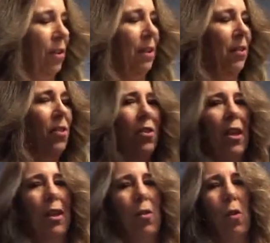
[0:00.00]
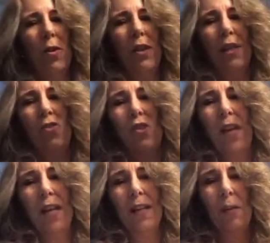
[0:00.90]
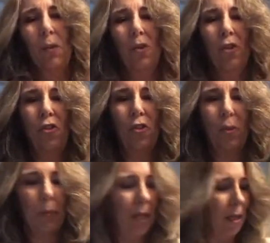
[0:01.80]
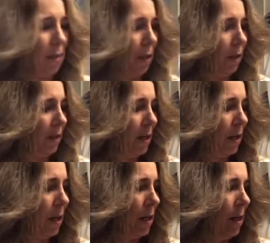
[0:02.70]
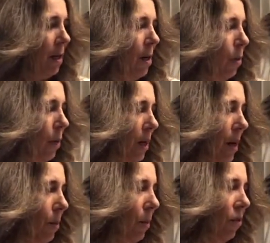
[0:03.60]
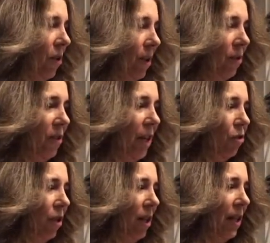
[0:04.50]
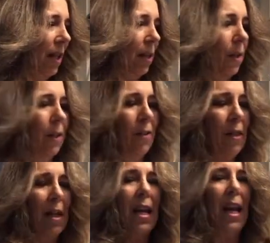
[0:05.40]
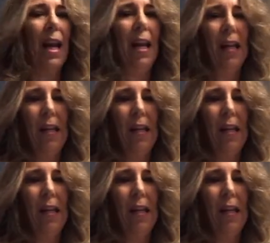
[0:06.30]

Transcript: this is a gore-tex jacket that was issued to me in the military when i was uh, stationed in england and